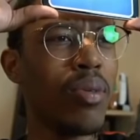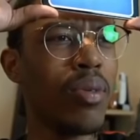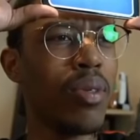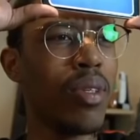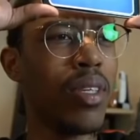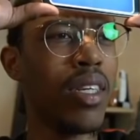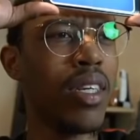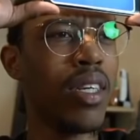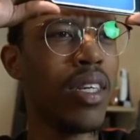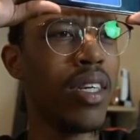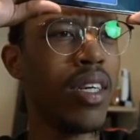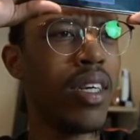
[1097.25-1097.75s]
You
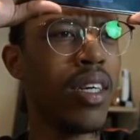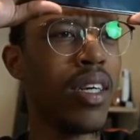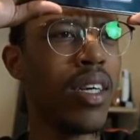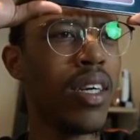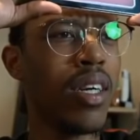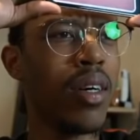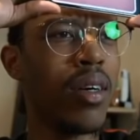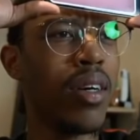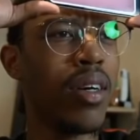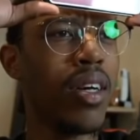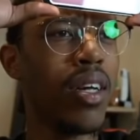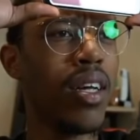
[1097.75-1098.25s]
know.
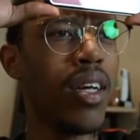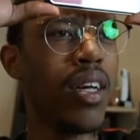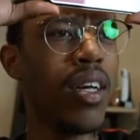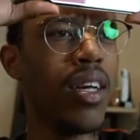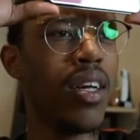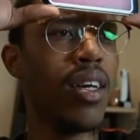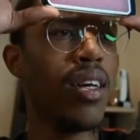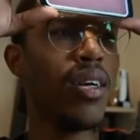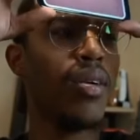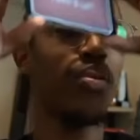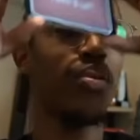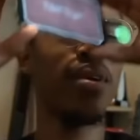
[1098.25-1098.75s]

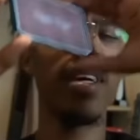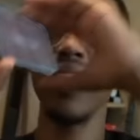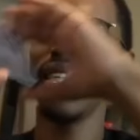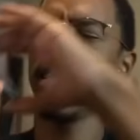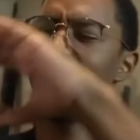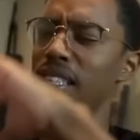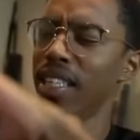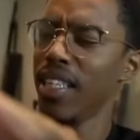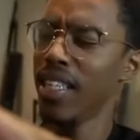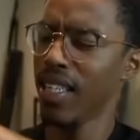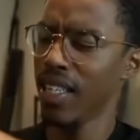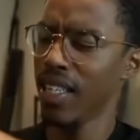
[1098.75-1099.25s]
What?